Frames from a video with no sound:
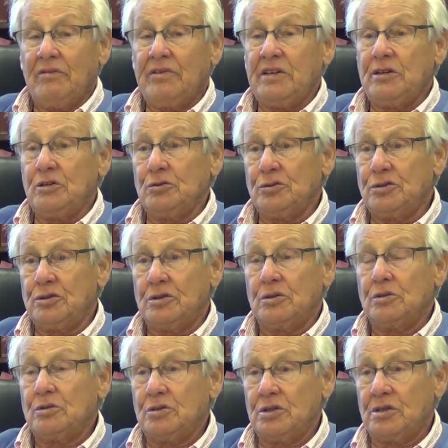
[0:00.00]
we used
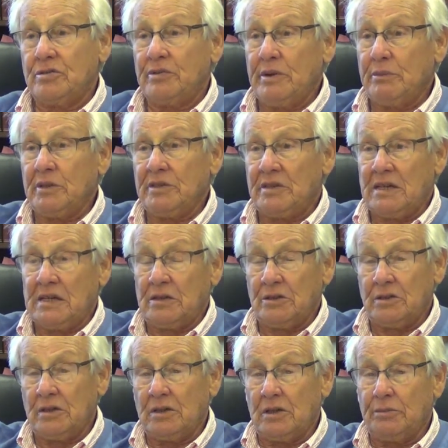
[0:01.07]
to swim
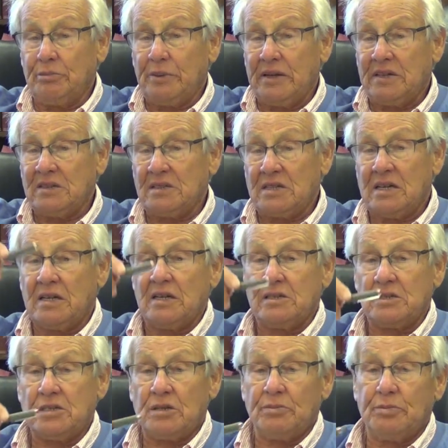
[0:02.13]
around the
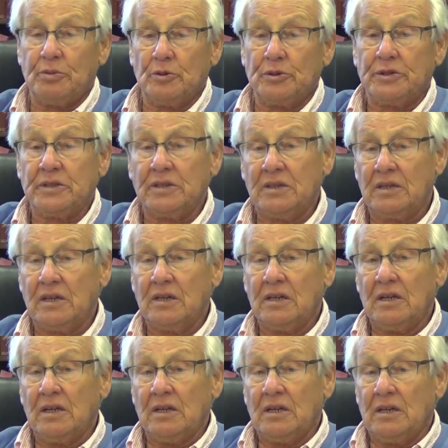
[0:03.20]
Penzance point.
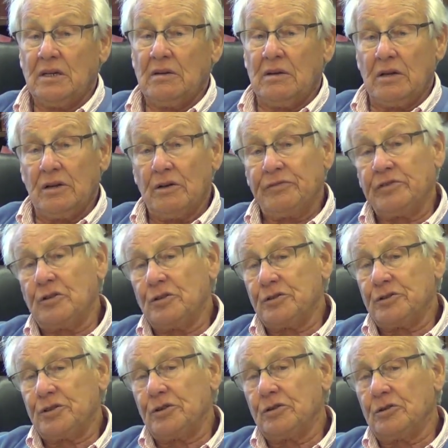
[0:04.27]
Of
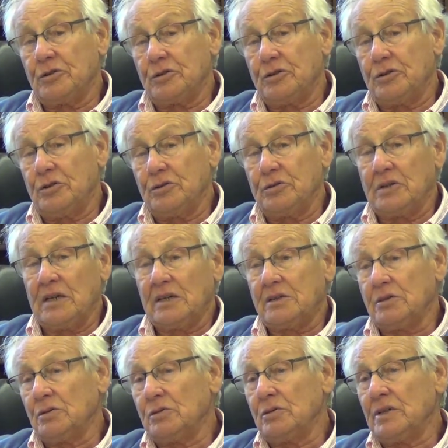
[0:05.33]
course, you could do
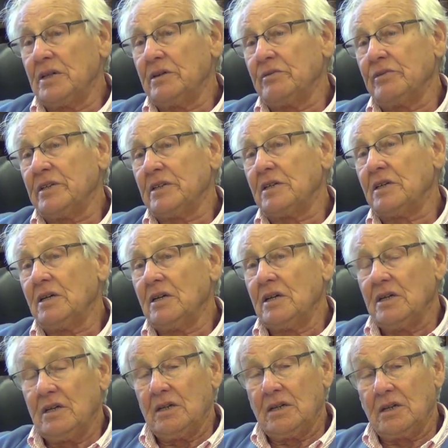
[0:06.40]
that only with
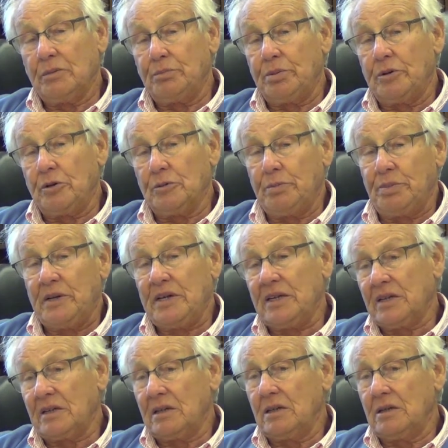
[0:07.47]

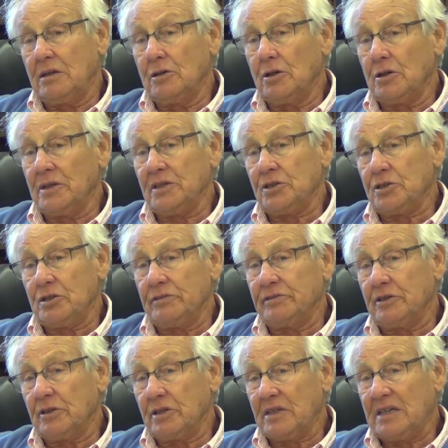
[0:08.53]
appropriate knowledge
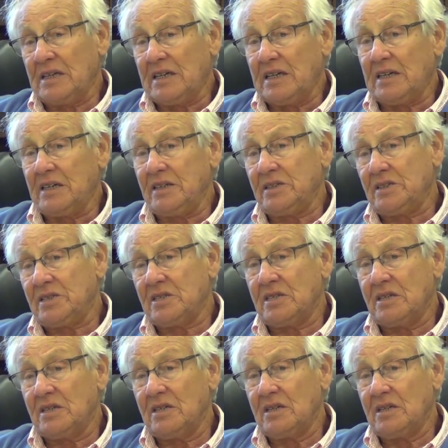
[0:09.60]
of the tides.